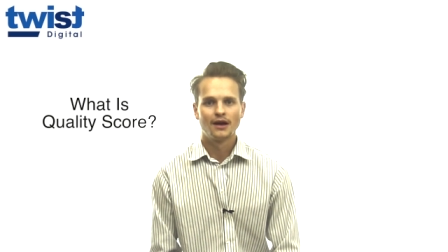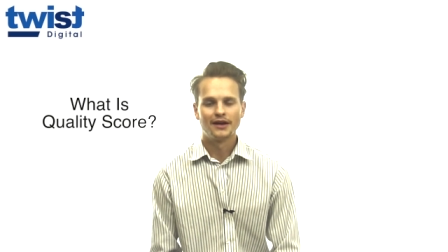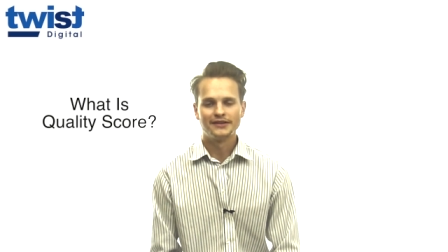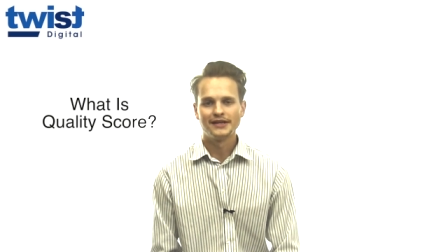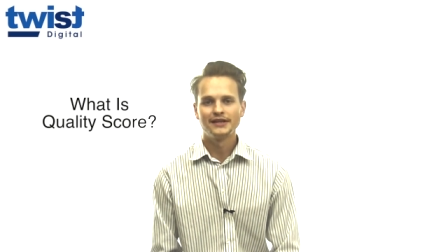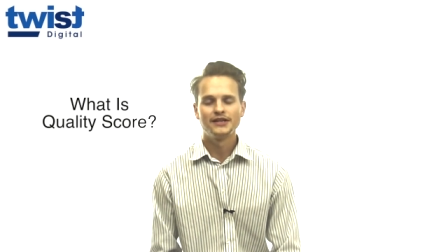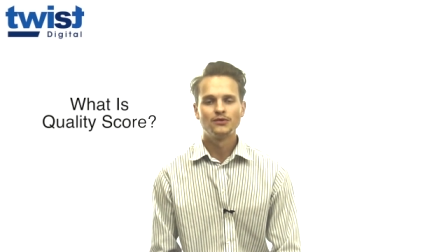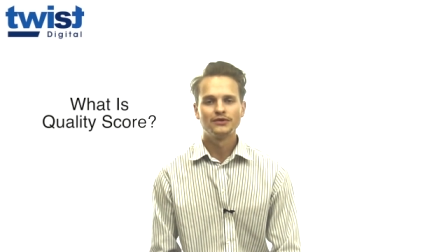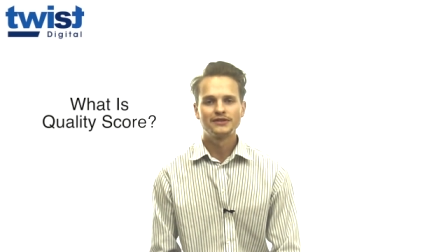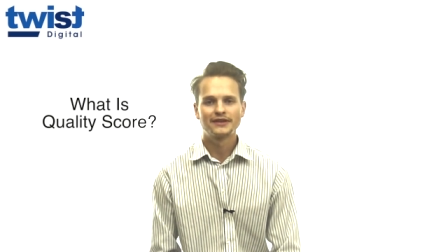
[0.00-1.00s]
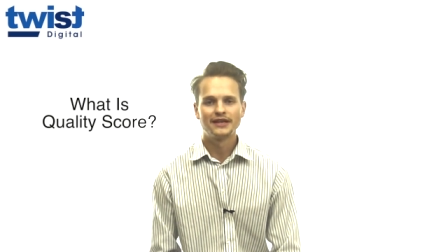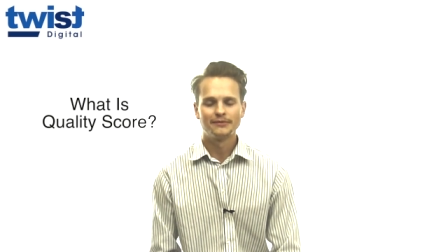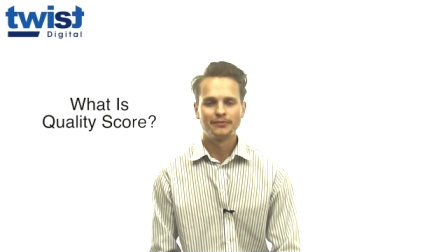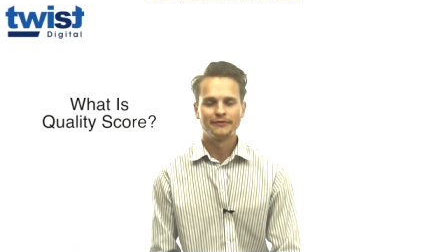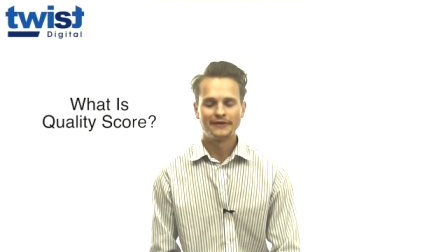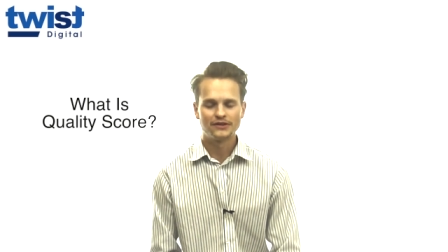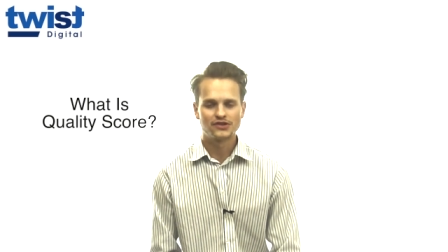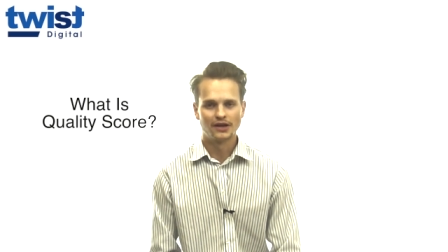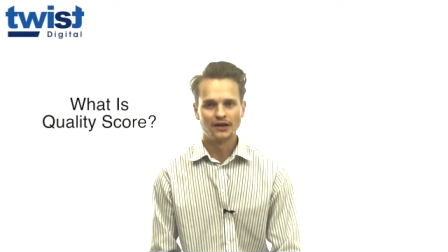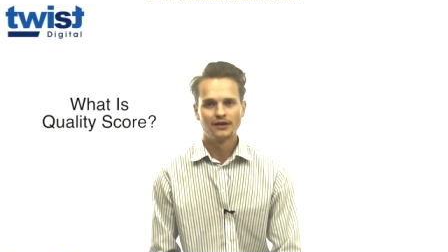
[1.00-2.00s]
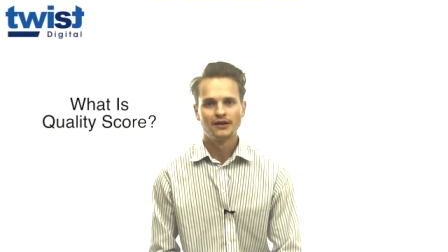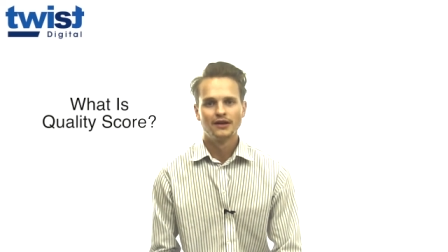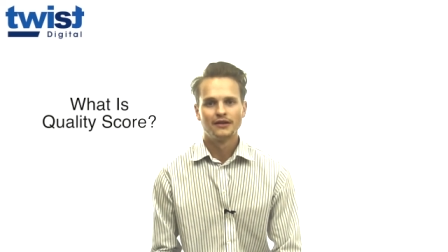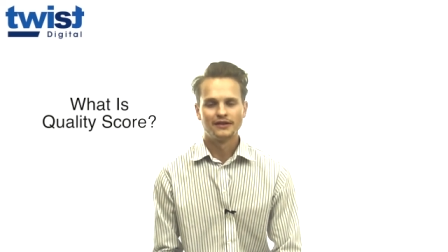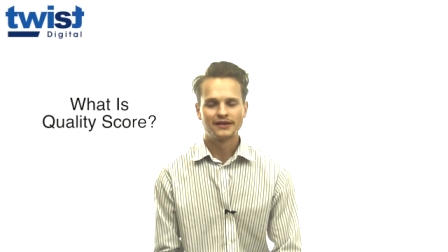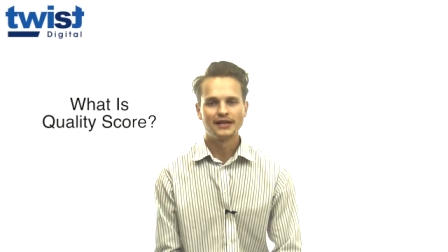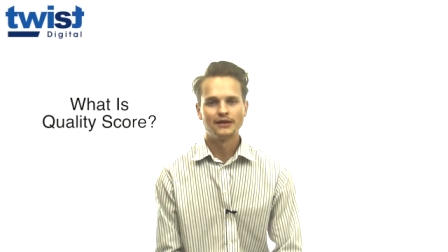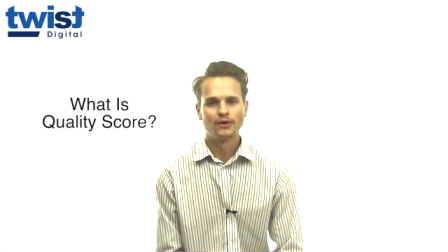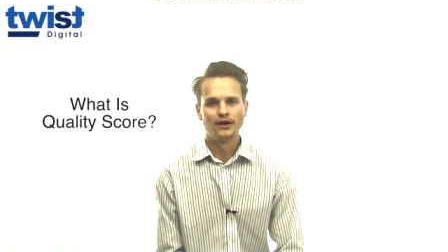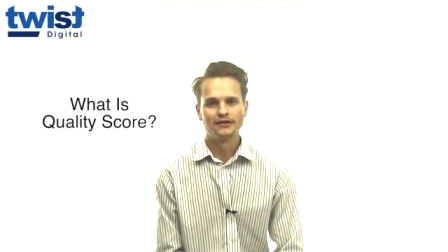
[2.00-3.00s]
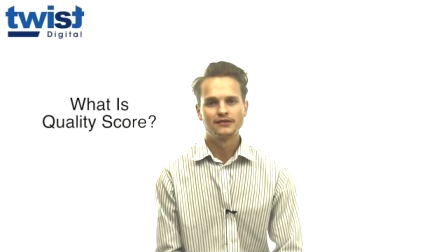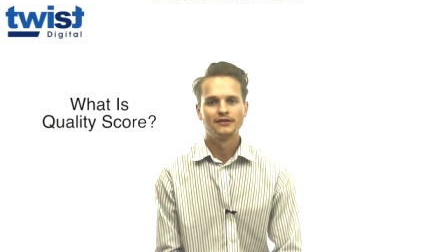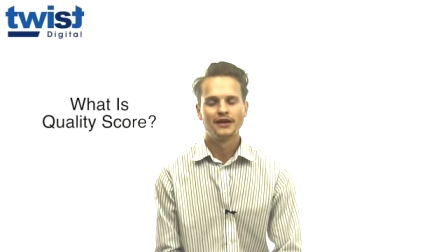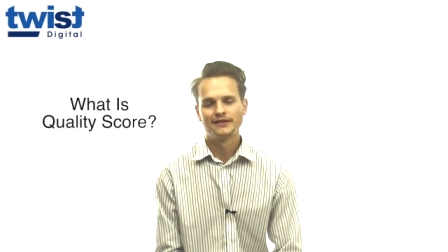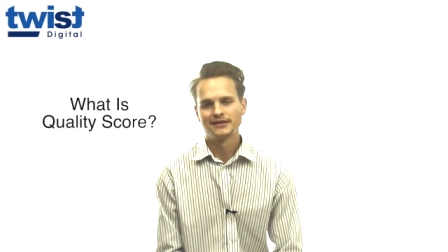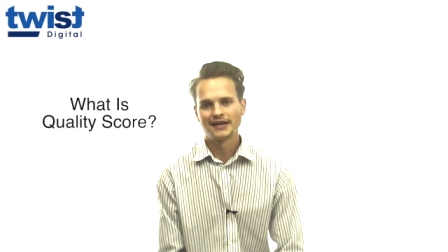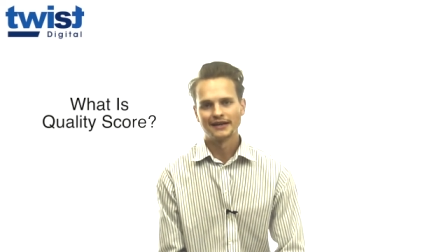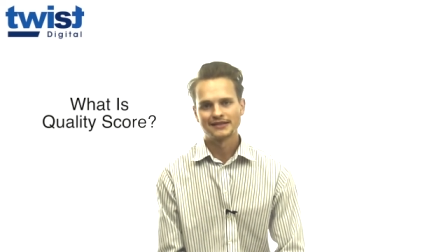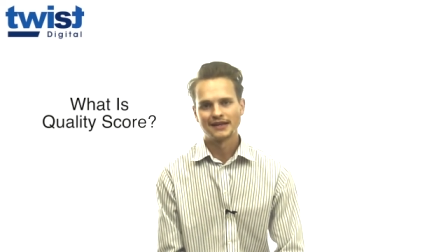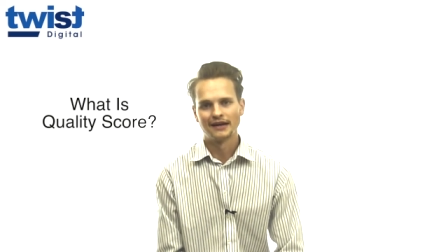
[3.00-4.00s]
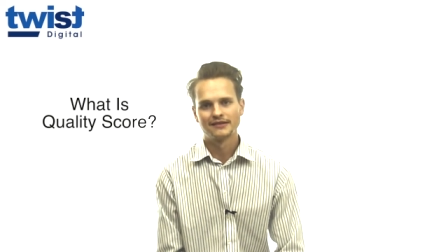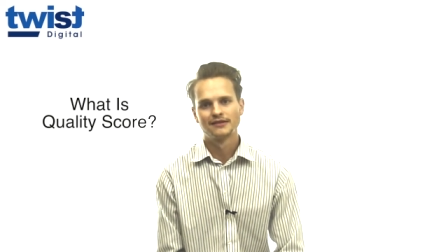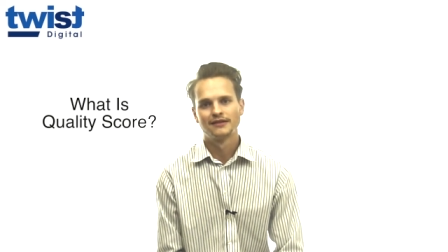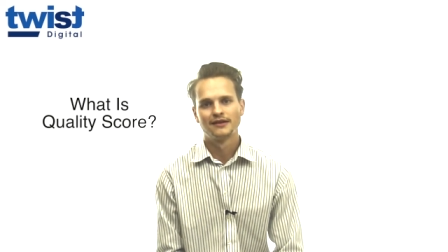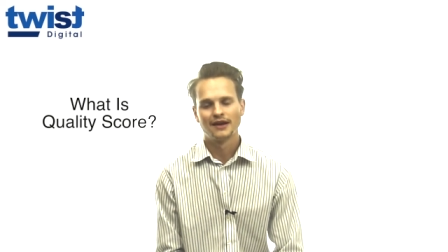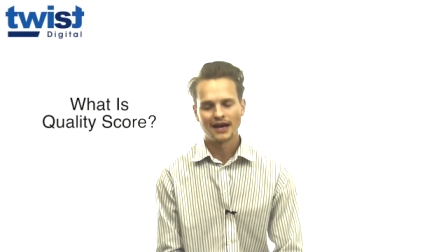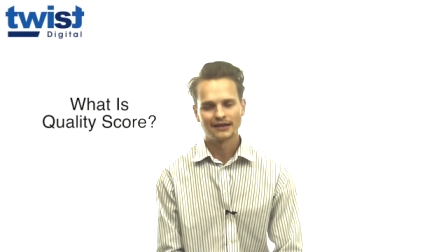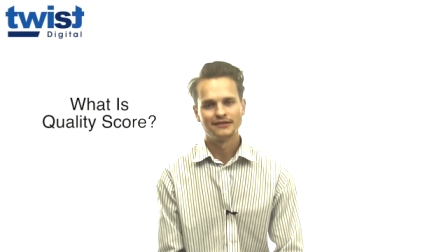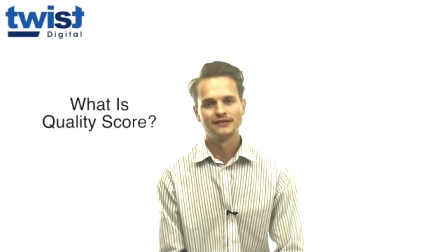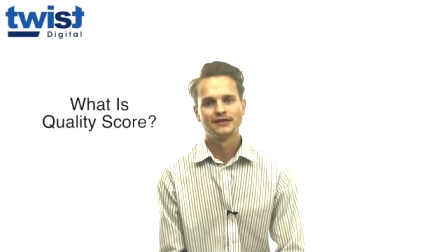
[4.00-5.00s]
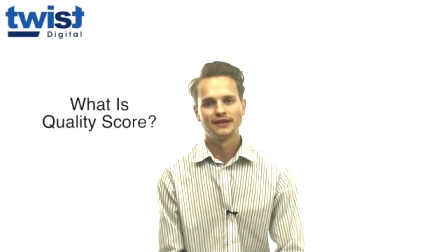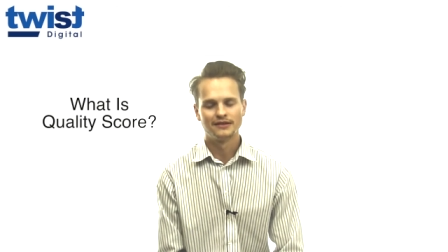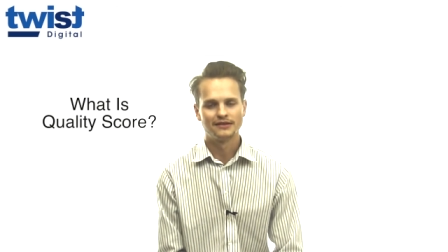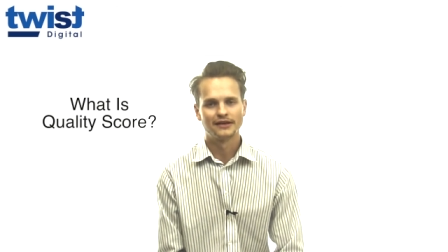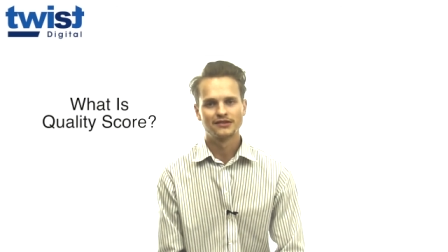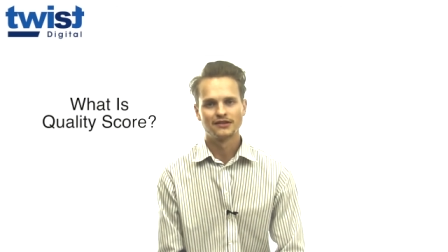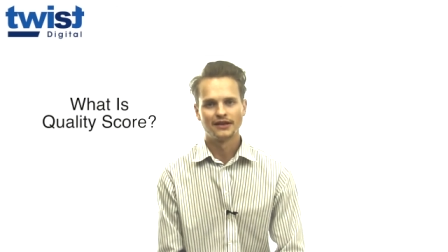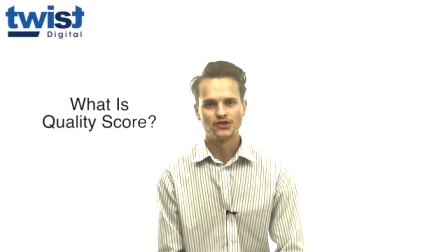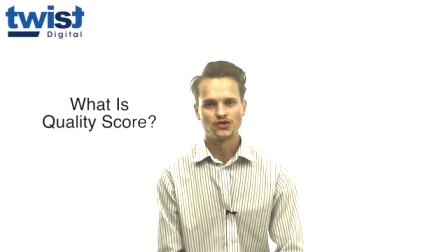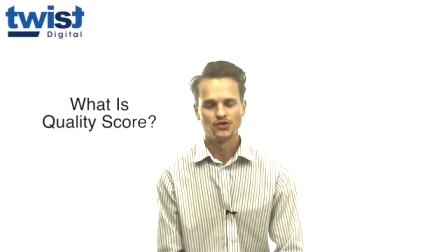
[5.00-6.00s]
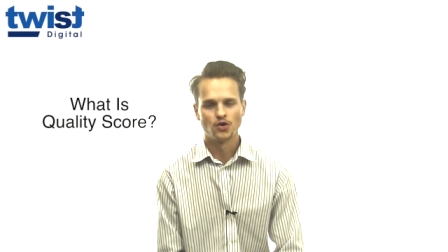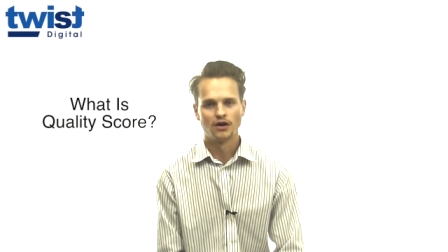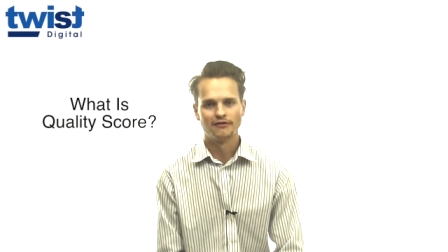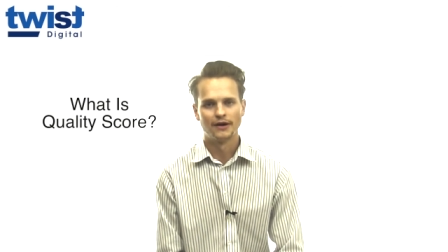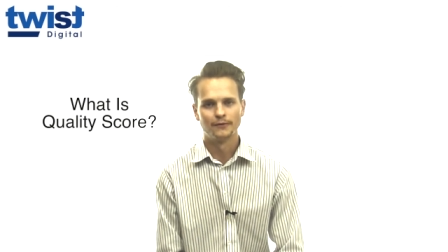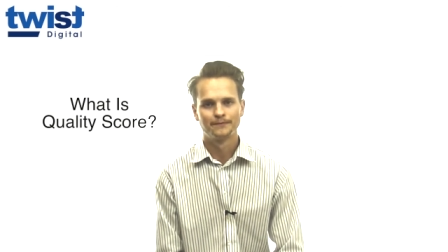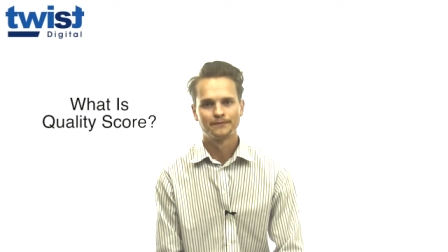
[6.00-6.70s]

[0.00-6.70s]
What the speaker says: Ideally, you want to feature the keyword in the text ad and in the destination URL.